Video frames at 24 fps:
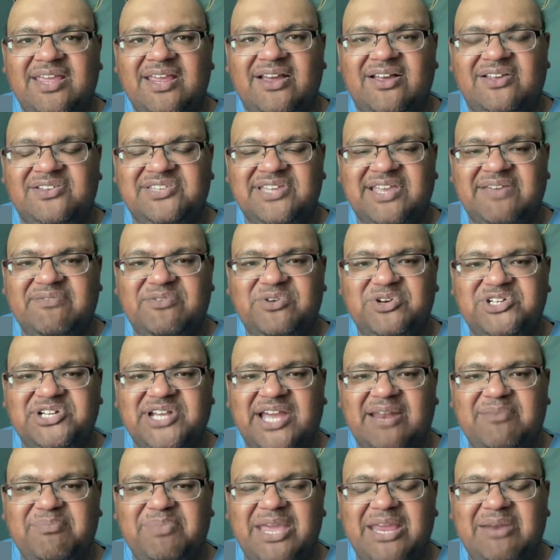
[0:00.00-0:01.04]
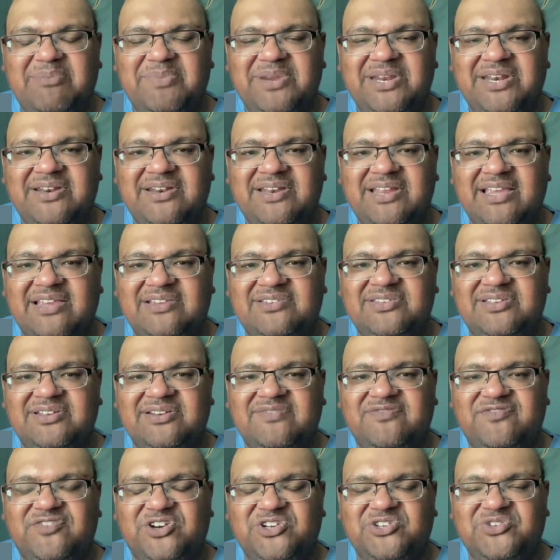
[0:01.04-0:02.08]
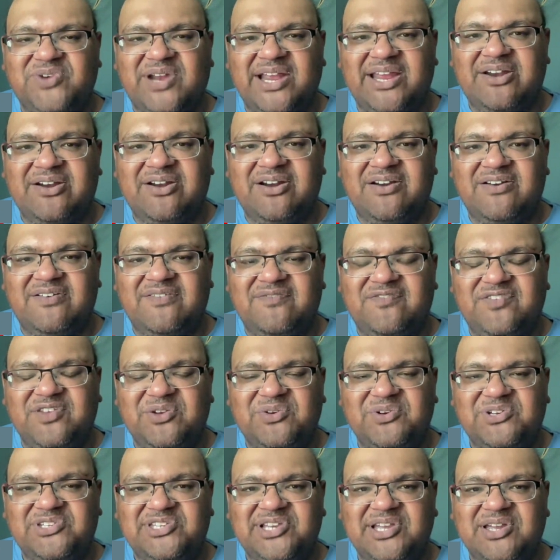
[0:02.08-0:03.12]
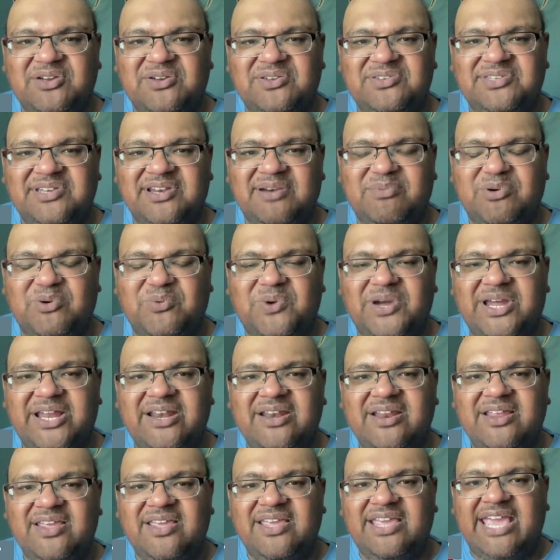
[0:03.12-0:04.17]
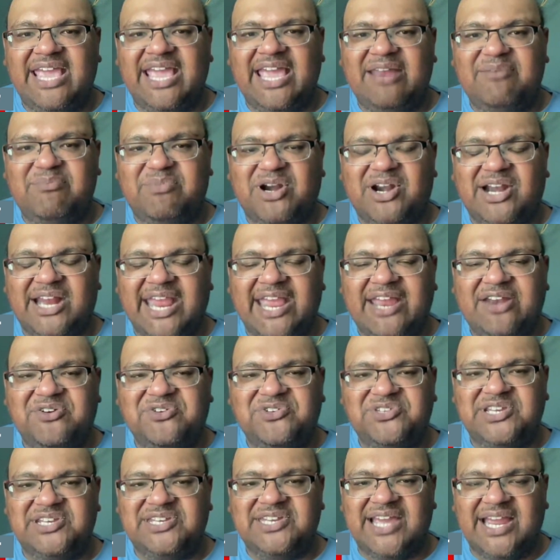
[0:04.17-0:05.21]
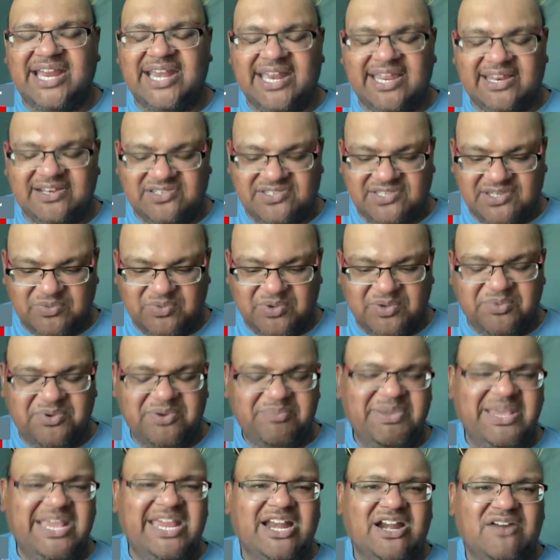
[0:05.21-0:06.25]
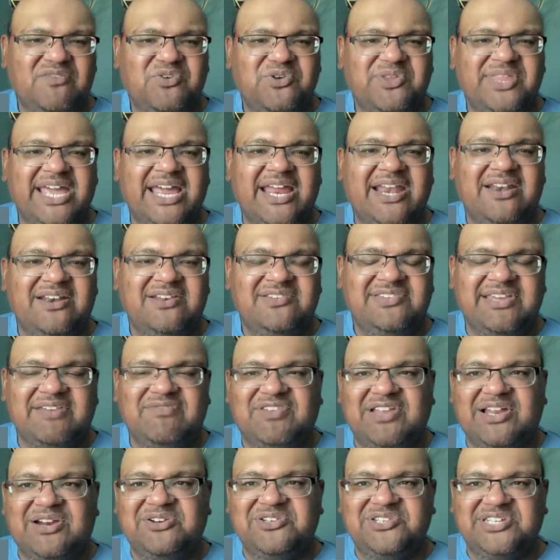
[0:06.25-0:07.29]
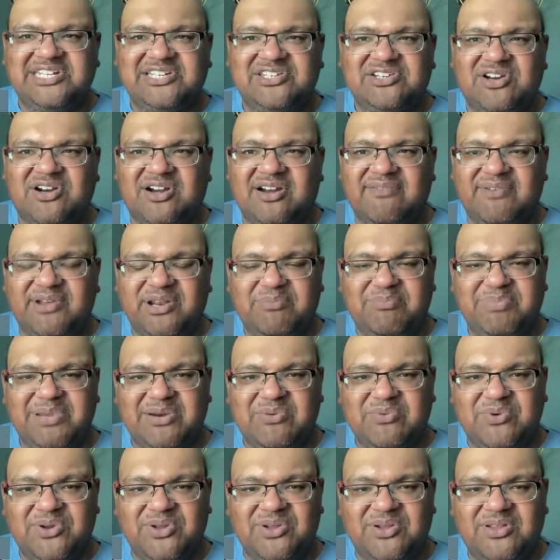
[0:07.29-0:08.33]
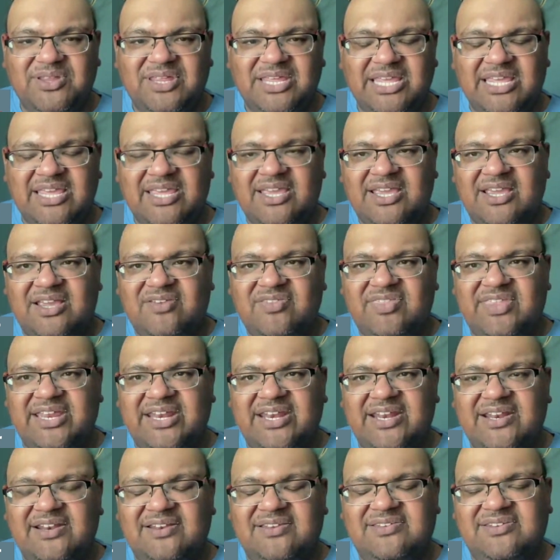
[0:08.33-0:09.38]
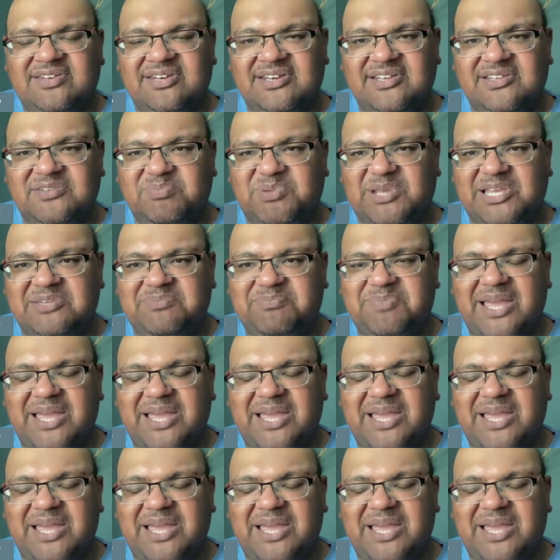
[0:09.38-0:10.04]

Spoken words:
also having Rashad Bateman as the first rounder a few years ago as the number one, and Mark Andrews at tight end. So we want to be careful of that. Zay Flowers needs to carve out a big role. He needs to displace